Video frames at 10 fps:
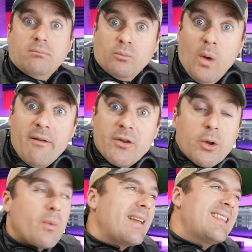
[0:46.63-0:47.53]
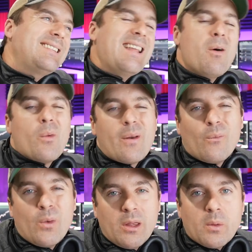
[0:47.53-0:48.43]
revenue, right? That's not
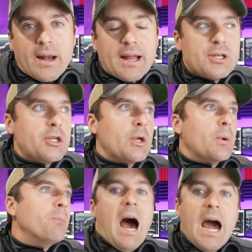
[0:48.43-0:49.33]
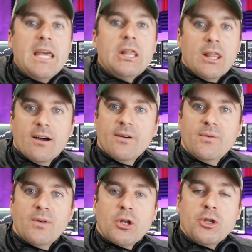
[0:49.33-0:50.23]
really what I do. I
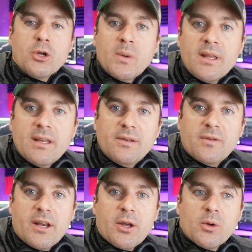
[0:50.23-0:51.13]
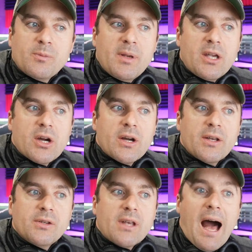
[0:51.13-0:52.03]
love doing these videos
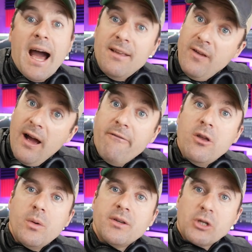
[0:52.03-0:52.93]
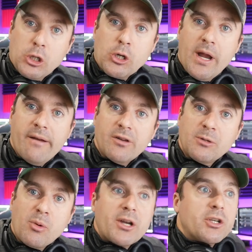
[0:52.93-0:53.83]
because I view it as a creative
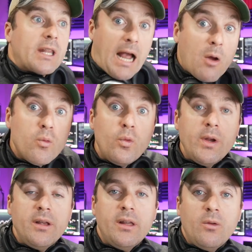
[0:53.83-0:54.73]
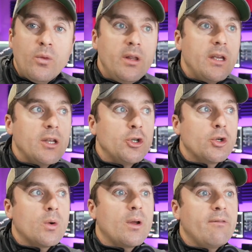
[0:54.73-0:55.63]
expression. Like I really
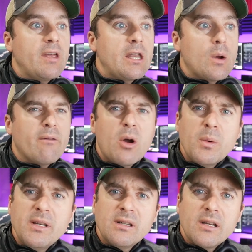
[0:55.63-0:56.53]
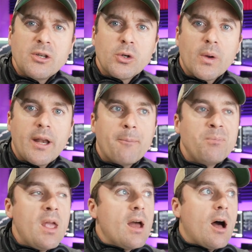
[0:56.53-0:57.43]
enjoy video. I've always enjoyed
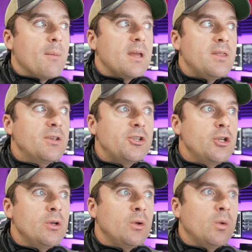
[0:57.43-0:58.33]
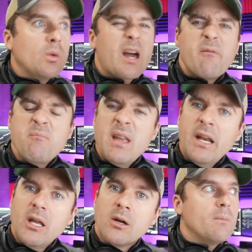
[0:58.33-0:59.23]
it. And this new kind of
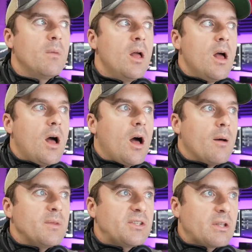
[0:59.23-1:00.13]
medium, this